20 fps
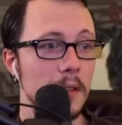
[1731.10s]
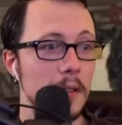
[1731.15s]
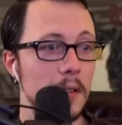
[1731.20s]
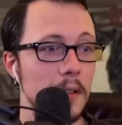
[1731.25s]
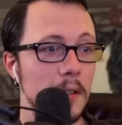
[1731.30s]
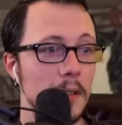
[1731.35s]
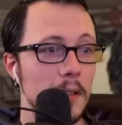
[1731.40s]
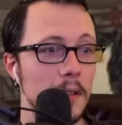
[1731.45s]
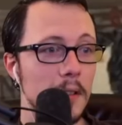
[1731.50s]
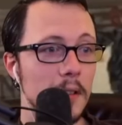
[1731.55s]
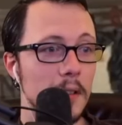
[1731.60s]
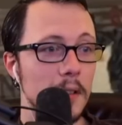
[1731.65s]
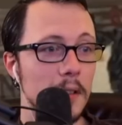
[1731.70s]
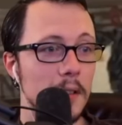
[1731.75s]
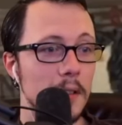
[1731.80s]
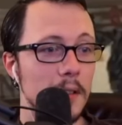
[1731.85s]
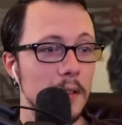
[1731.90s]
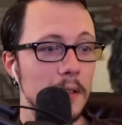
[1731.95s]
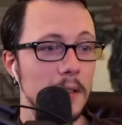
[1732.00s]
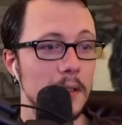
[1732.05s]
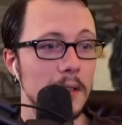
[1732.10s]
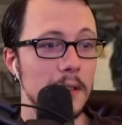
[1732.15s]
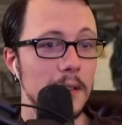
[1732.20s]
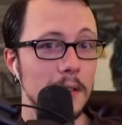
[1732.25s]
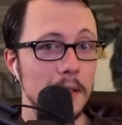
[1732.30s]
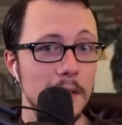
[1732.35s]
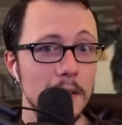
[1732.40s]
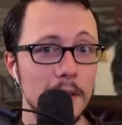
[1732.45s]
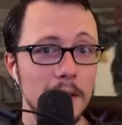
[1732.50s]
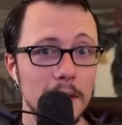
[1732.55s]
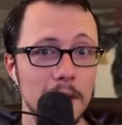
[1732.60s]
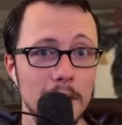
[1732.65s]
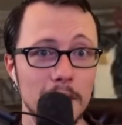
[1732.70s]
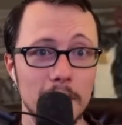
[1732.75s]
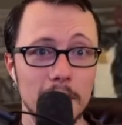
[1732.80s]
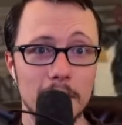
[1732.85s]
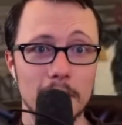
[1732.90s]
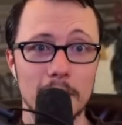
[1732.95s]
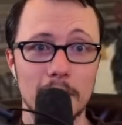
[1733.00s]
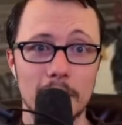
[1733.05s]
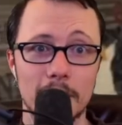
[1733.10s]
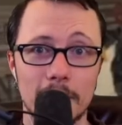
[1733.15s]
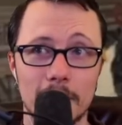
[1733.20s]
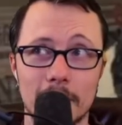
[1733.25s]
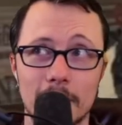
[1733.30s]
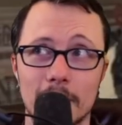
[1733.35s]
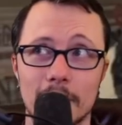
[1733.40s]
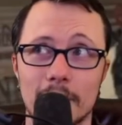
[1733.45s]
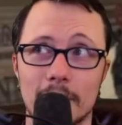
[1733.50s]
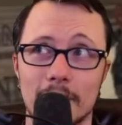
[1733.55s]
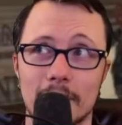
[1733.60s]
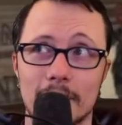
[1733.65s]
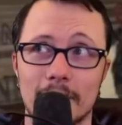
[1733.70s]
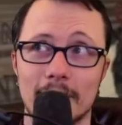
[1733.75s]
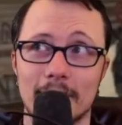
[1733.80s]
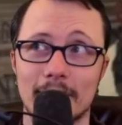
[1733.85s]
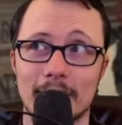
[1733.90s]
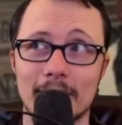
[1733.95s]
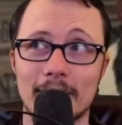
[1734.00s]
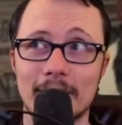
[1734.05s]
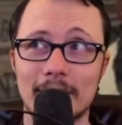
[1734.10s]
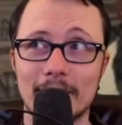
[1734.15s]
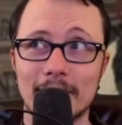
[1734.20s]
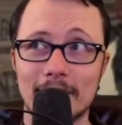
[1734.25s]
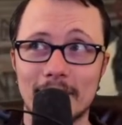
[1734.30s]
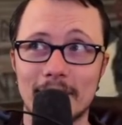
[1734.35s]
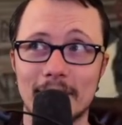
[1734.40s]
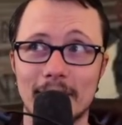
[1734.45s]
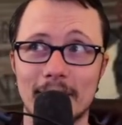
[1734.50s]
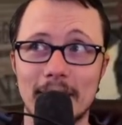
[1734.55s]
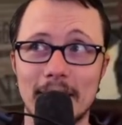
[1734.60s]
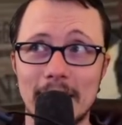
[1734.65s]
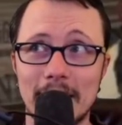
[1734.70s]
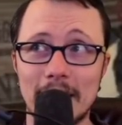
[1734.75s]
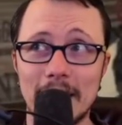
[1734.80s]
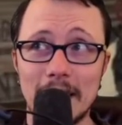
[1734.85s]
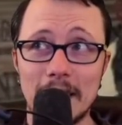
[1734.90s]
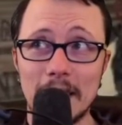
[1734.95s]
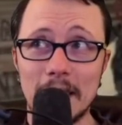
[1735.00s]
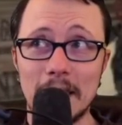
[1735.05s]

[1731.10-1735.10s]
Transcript: This person isn't speaking.